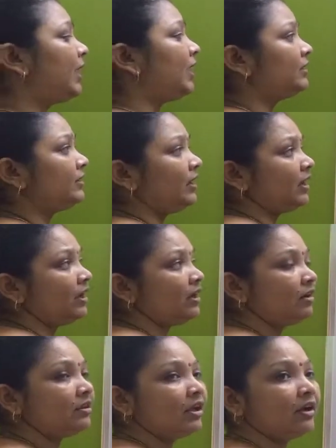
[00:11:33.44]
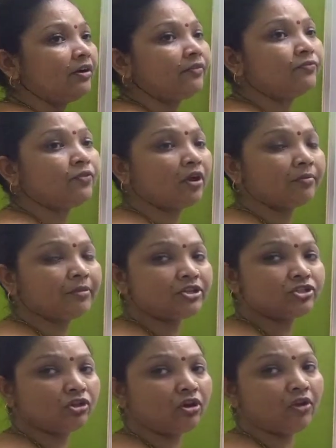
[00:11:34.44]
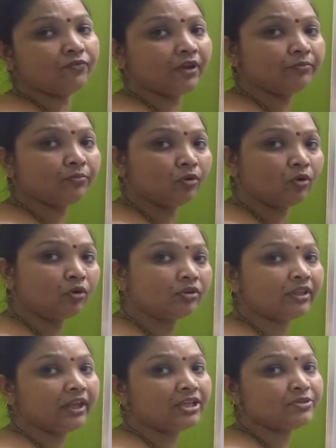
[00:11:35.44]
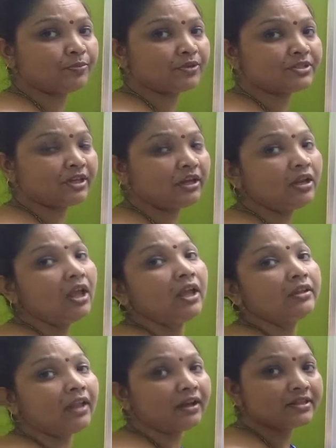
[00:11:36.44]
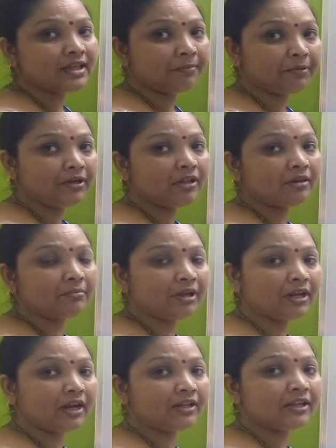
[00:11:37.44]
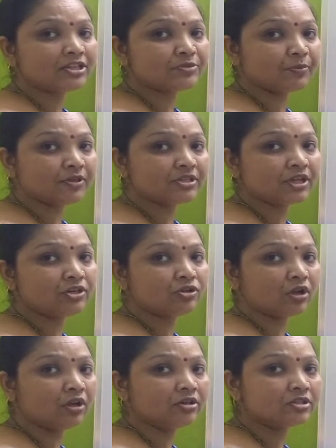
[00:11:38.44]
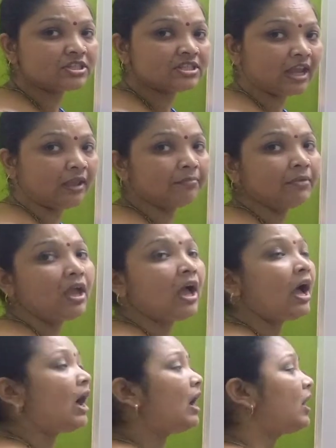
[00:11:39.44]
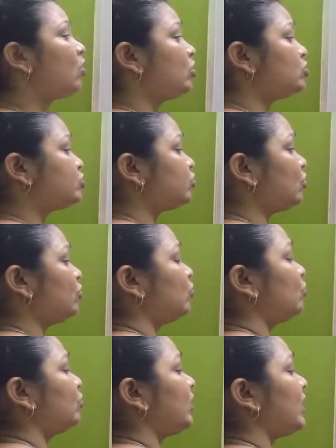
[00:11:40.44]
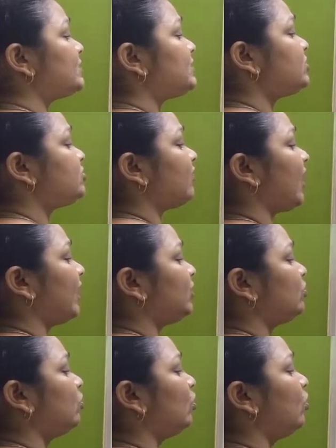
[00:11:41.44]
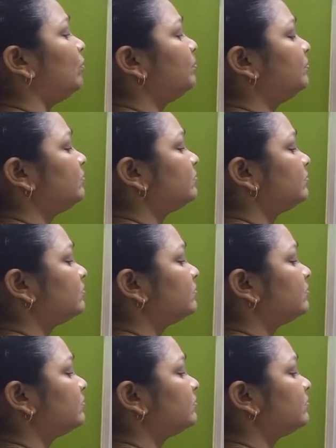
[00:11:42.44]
plant, there the formation of one more thing is present, that is epidermal hair, that is present on stem, are also known as trichome.